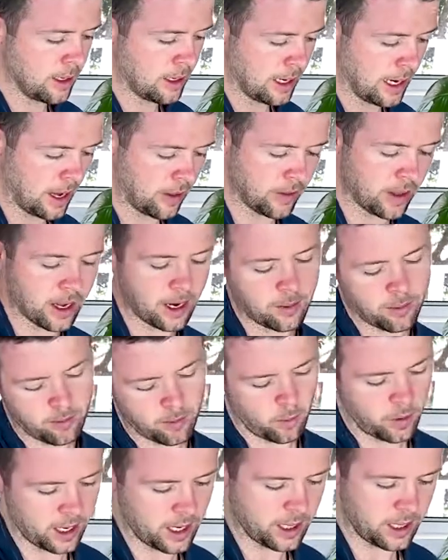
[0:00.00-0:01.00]
and then
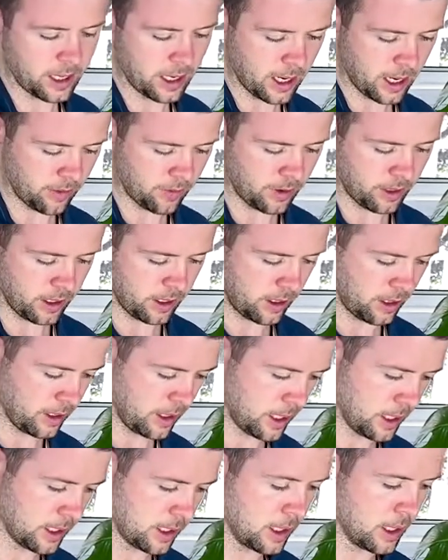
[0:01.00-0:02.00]
in the oven in
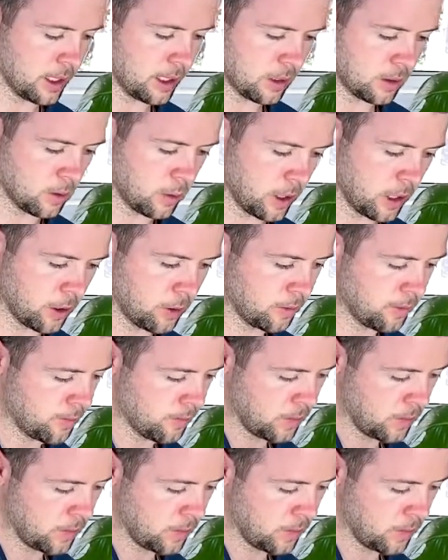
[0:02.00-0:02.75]
a tick as well.